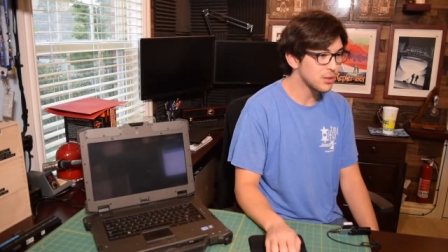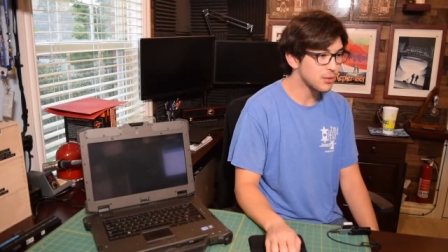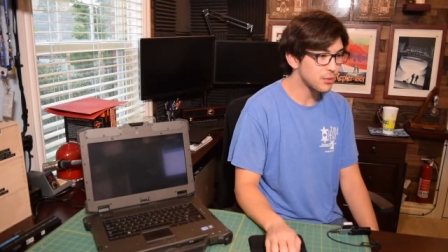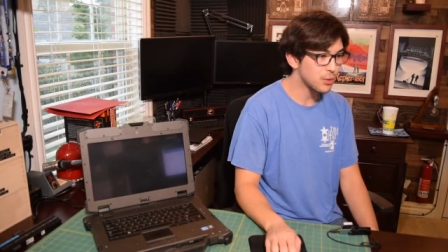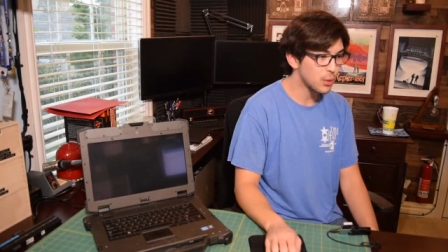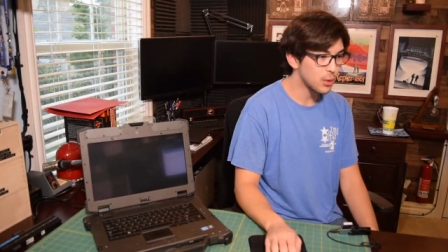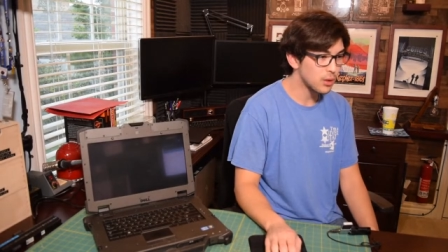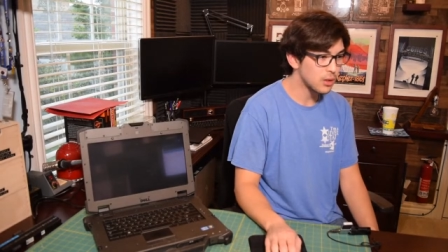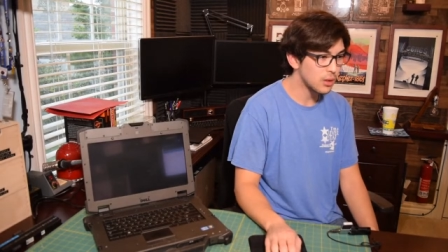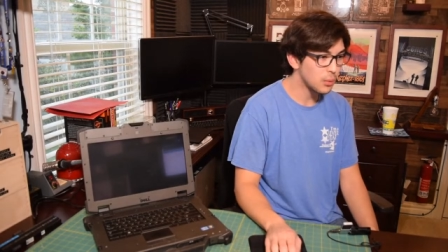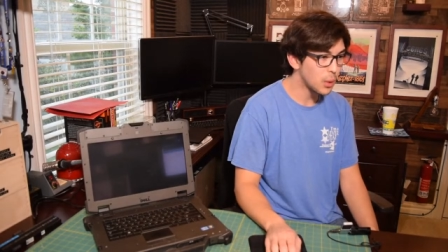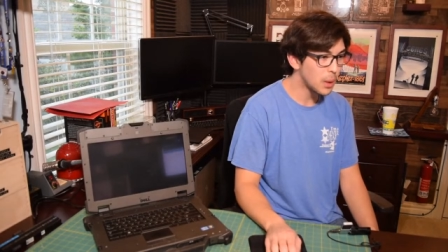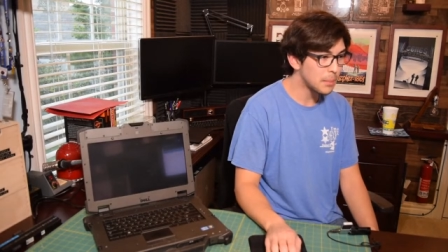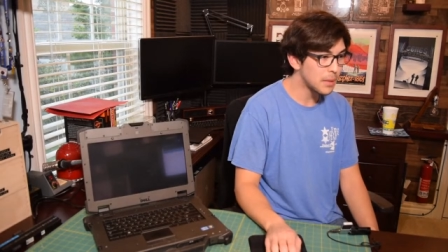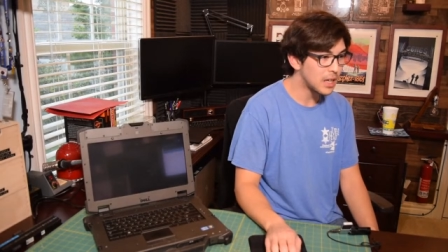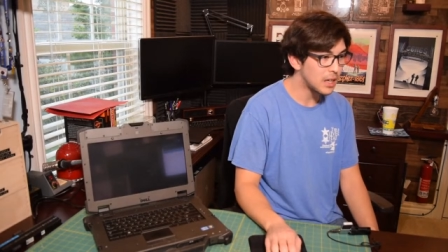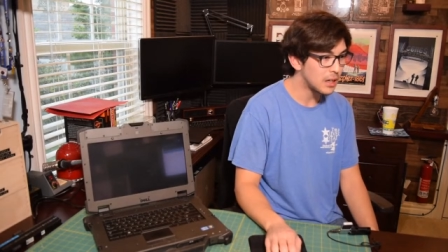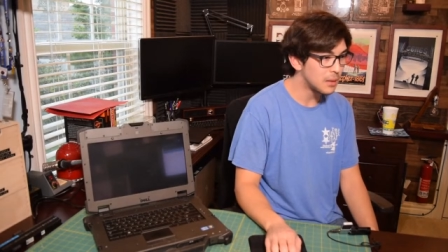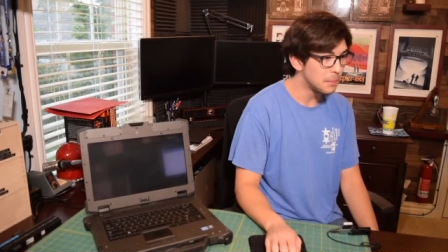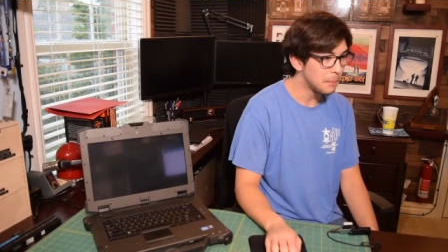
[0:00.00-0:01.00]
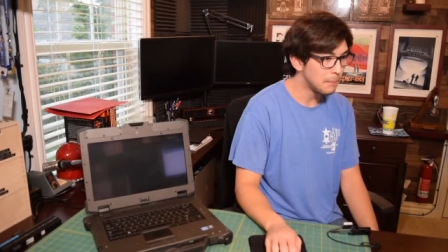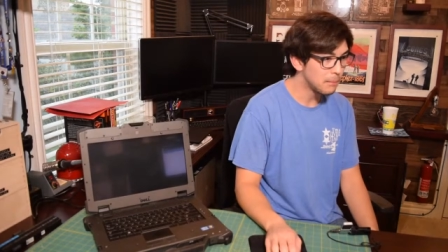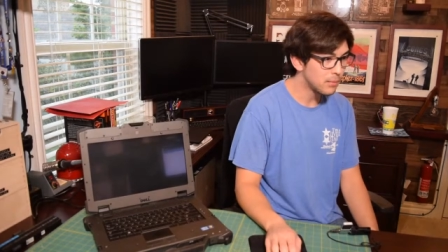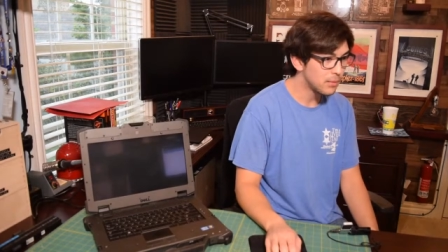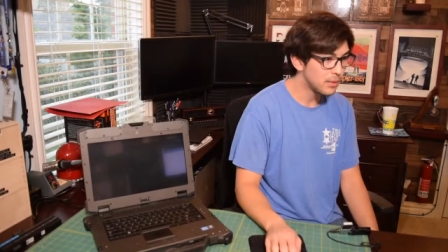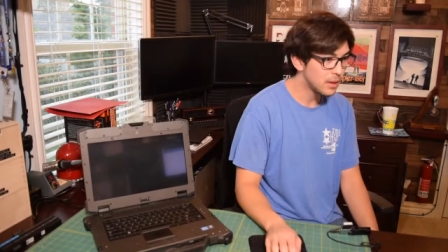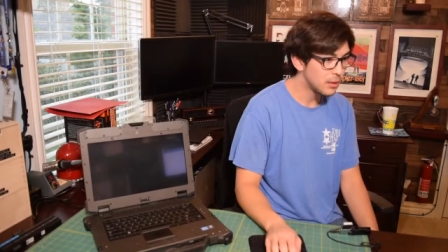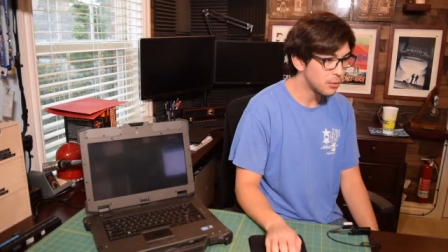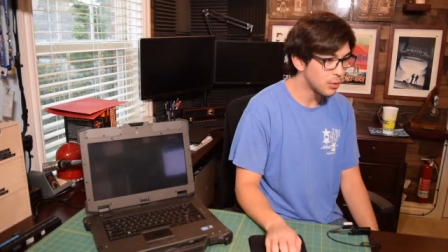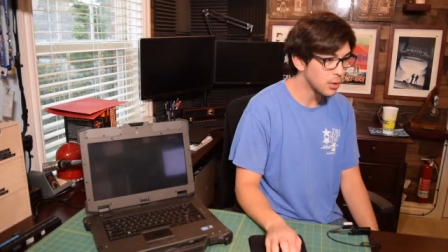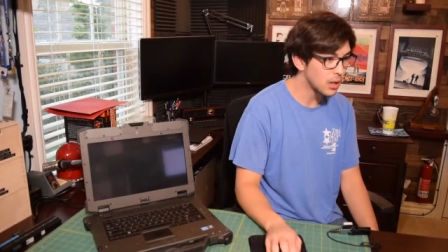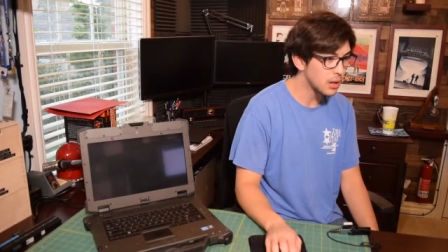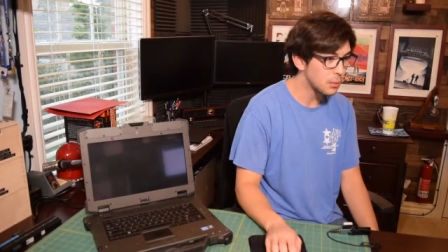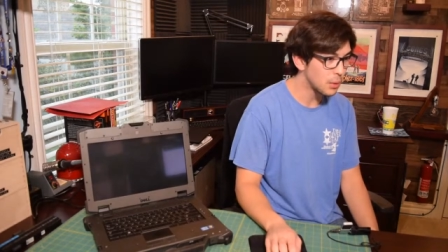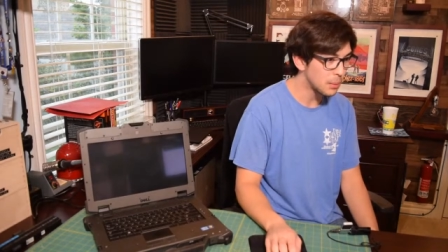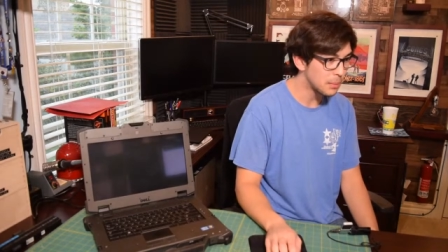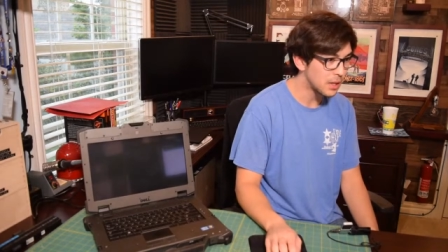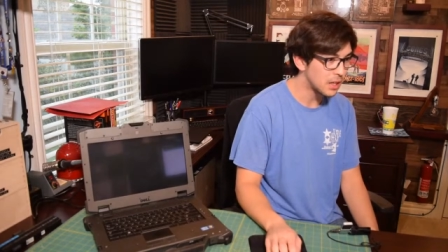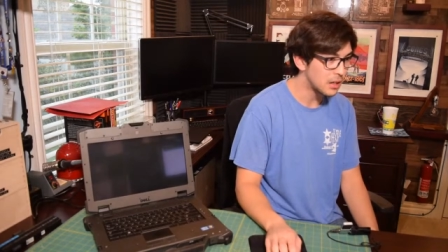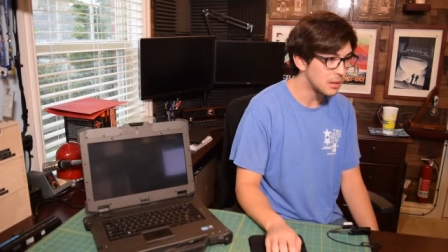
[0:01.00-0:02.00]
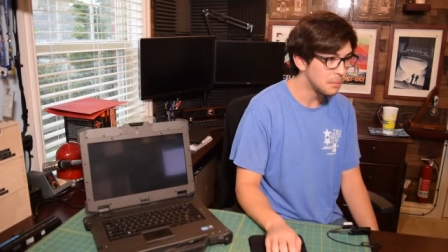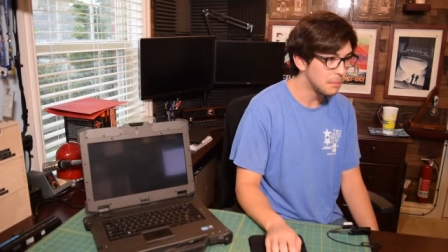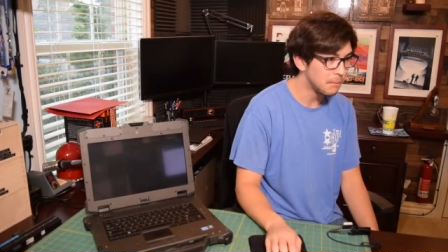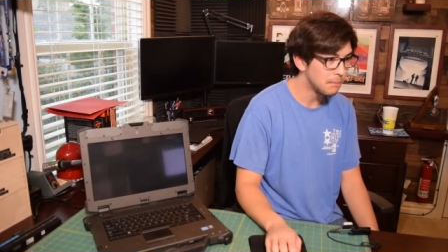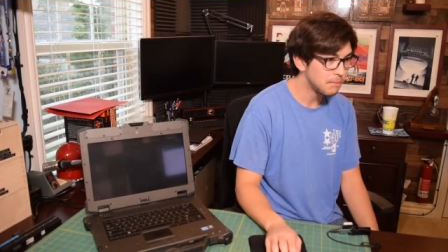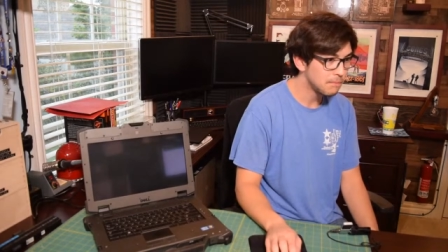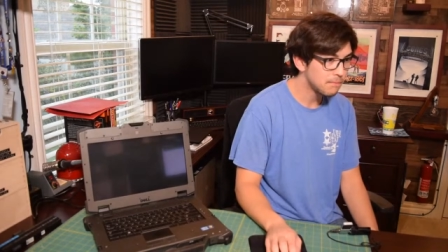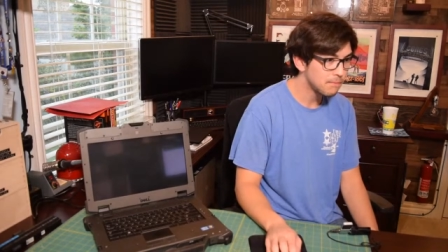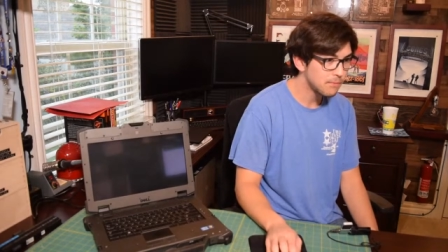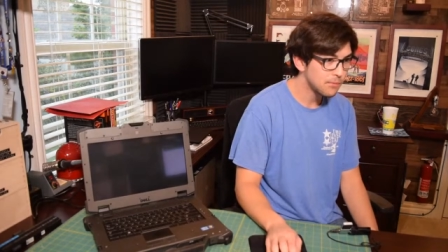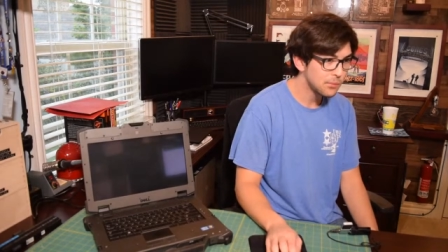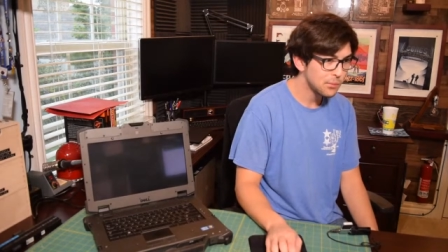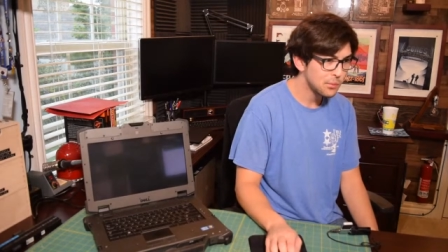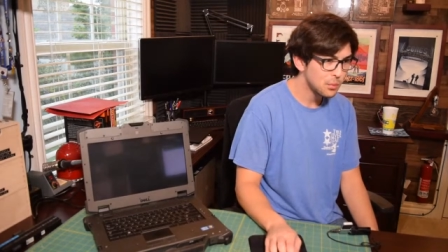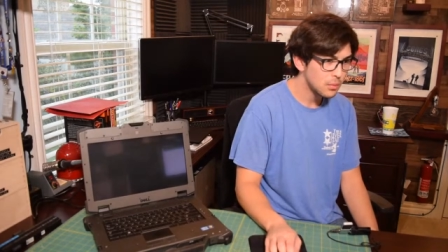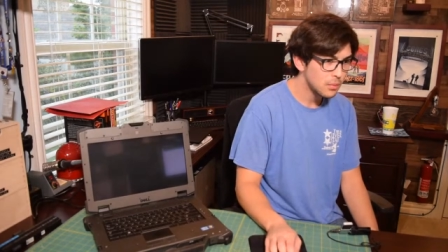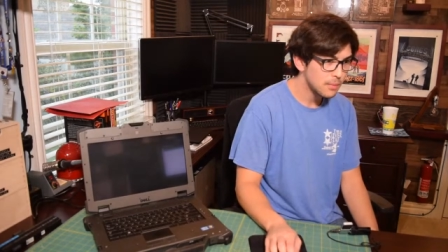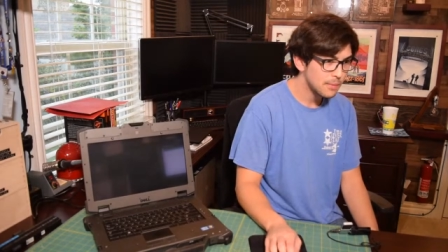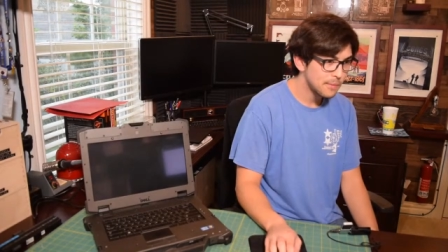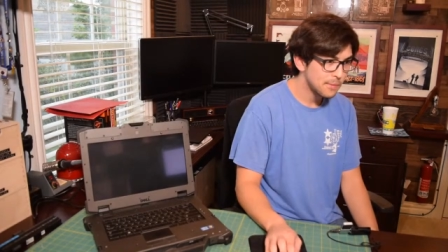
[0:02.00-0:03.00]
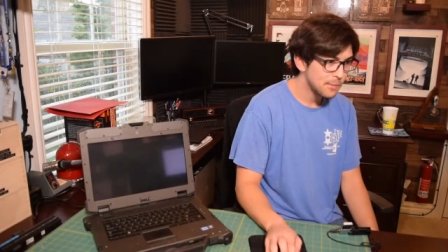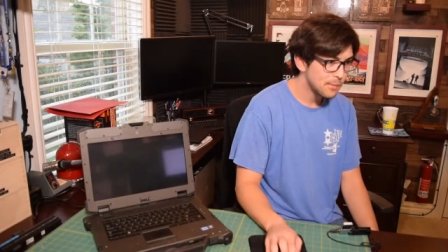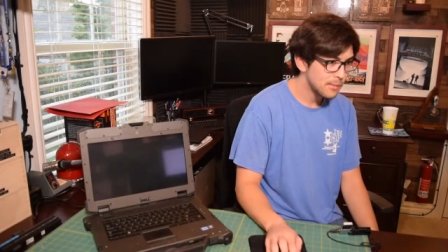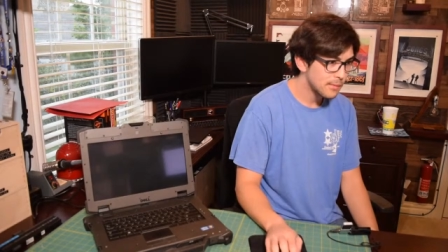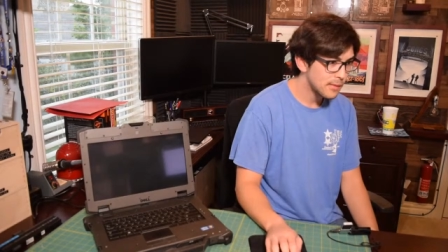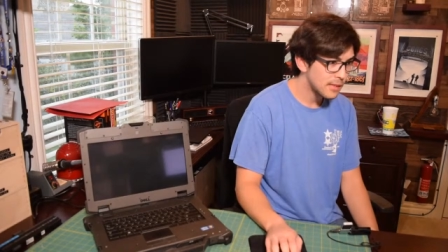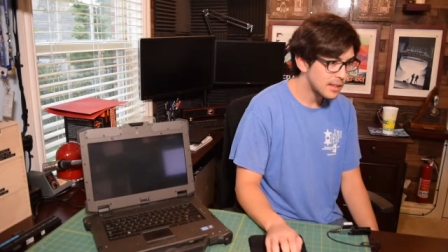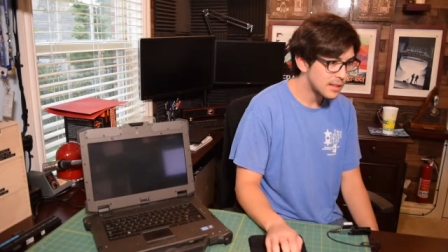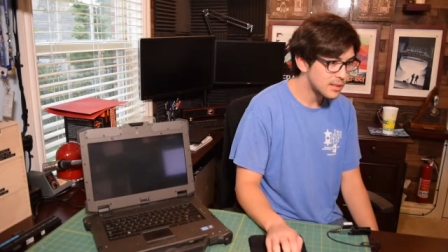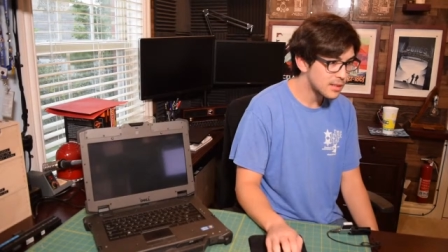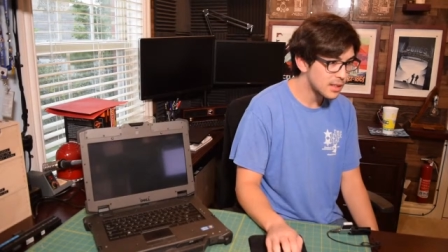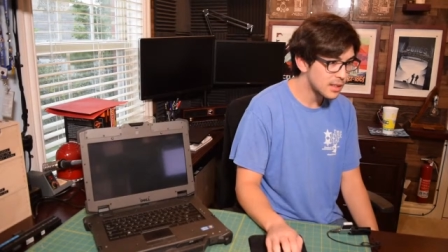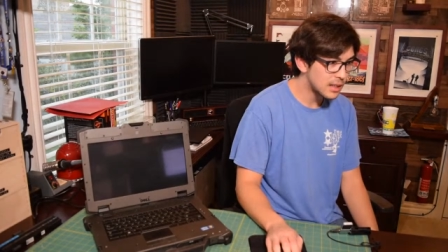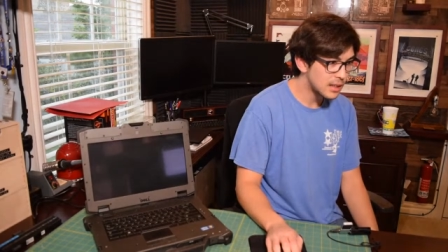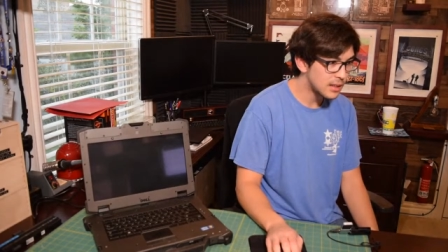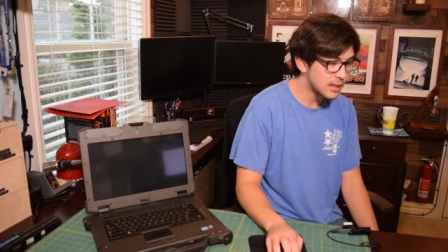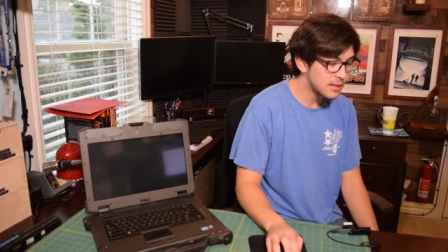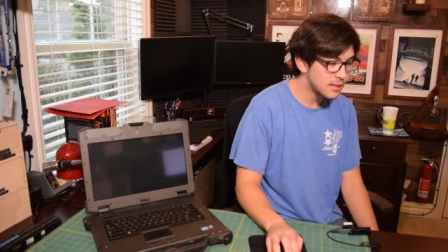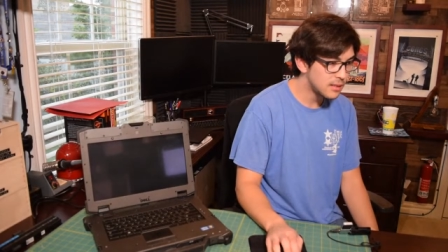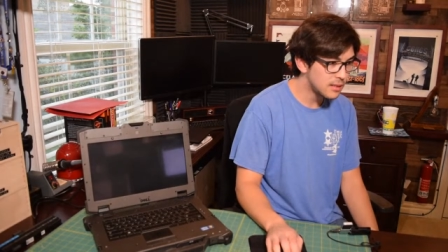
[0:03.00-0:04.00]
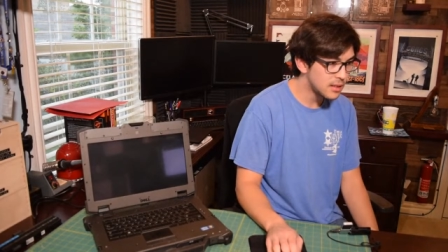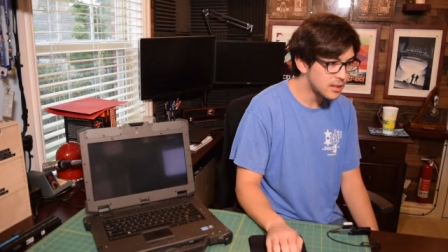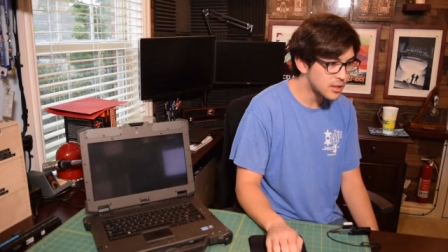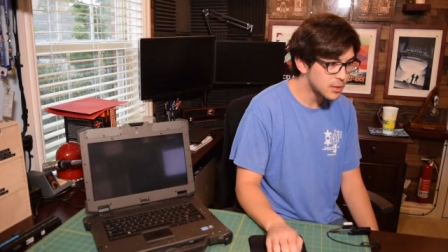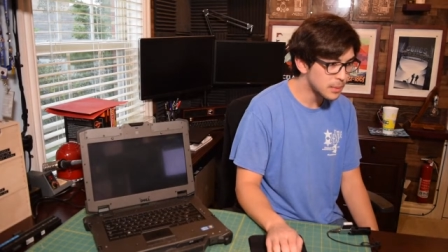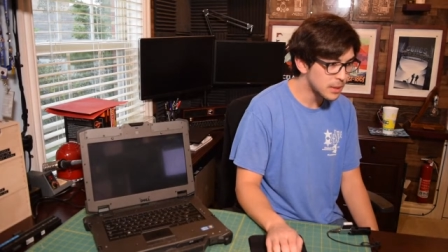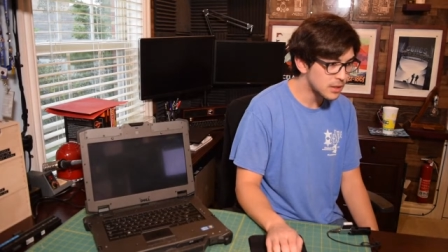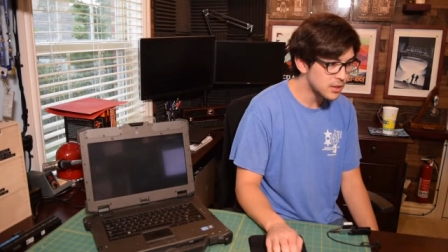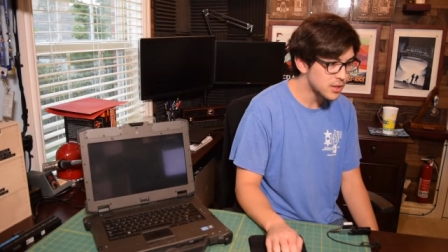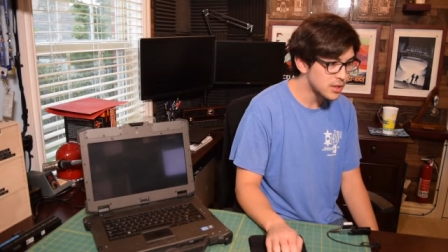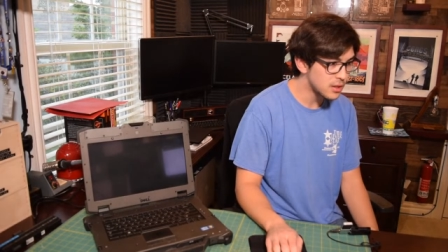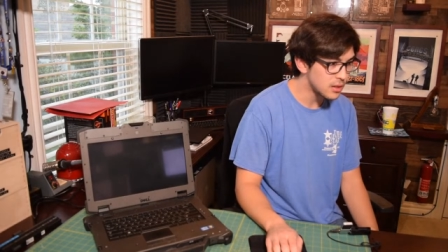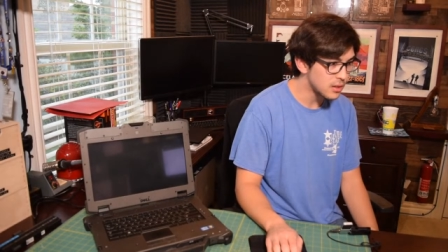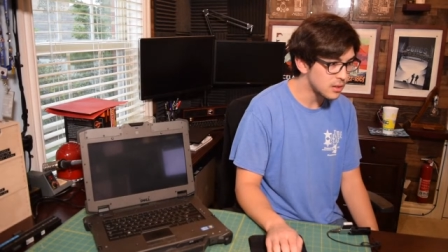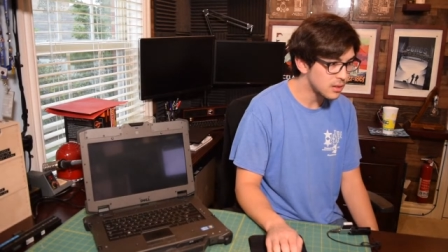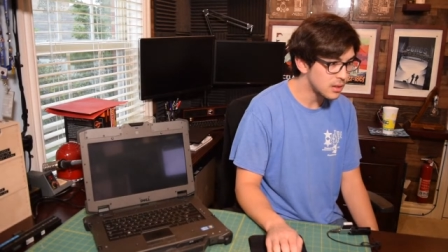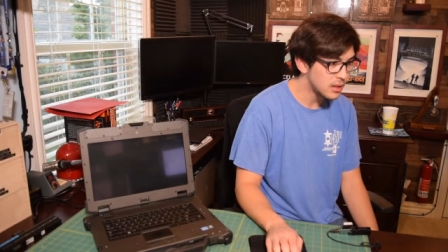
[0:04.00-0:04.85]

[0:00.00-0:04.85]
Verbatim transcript: for the webcam, for a webcam. Is that in the spec sheet?